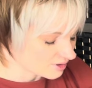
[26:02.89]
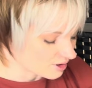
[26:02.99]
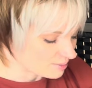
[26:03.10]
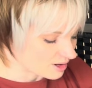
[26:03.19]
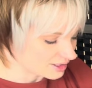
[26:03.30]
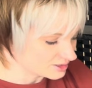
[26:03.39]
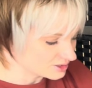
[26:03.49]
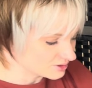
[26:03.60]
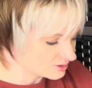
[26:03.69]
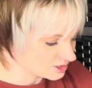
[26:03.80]
Our bodies
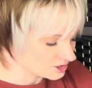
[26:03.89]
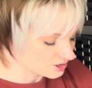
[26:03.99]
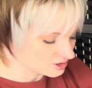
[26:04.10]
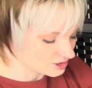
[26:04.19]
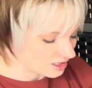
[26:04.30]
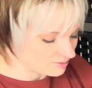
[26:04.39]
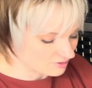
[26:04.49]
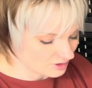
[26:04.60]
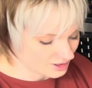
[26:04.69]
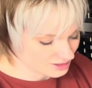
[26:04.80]
do such a good job
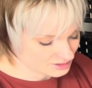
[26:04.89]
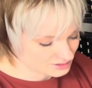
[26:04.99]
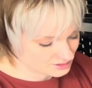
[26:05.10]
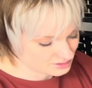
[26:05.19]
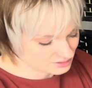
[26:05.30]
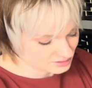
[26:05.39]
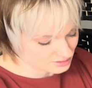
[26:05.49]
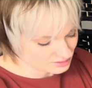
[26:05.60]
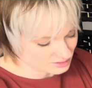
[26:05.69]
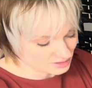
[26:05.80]
for us.
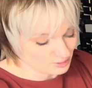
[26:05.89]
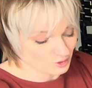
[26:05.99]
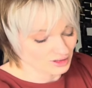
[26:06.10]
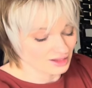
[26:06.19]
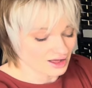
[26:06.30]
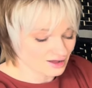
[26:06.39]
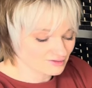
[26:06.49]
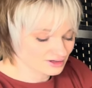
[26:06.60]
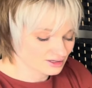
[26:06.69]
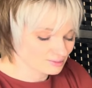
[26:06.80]
The more love
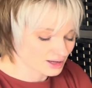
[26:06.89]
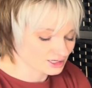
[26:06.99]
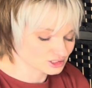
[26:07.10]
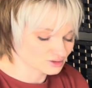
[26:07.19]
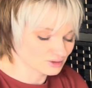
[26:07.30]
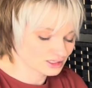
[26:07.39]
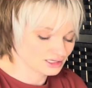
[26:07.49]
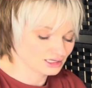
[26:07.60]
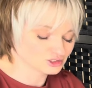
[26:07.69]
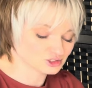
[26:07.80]
and compassion we
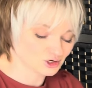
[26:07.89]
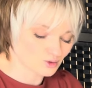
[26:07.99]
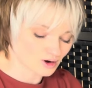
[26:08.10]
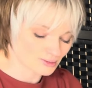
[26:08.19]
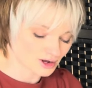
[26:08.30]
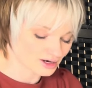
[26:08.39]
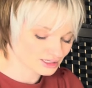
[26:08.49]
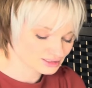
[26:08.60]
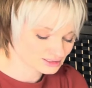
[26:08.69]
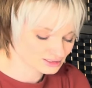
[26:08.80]
can show our
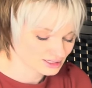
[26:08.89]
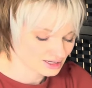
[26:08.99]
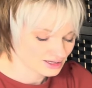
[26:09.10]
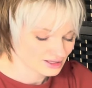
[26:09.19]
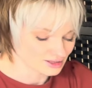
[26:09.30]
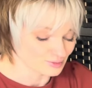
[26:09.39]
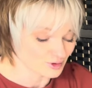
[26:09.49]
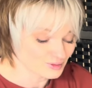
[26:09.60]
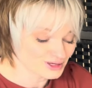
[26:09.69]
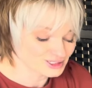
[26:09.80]
bodies, the more
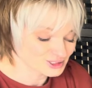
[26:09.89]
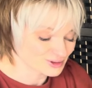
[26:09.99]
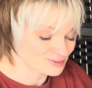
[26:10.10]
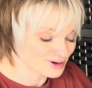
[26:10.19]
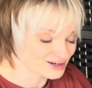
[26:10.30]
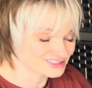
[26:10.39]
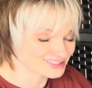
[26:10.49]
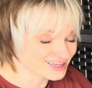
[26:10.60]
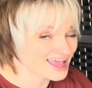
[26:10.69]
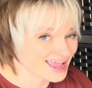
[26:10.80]
we can show our bodies
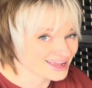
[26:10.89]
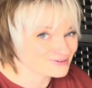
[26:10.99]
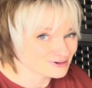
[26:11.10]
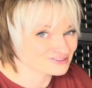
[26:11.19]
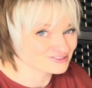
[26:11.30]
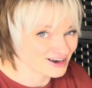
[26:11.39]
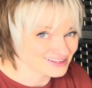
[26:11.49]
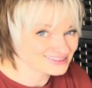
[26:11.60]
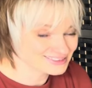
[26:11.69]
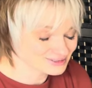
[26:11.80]
that, hey, we're
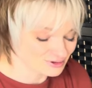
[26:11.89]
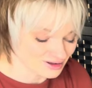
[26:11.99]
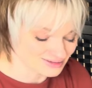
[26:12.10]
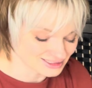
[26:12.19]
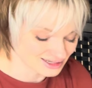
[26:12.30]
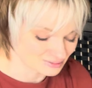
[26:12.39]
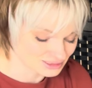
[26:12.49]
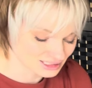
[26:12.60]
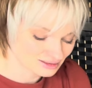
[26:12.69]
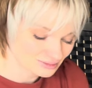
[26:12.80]
friends, we're on the same
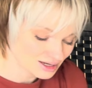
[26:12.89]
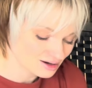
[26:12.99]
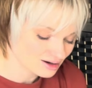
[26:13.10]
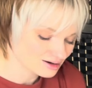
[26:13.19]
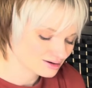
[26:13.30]
team here,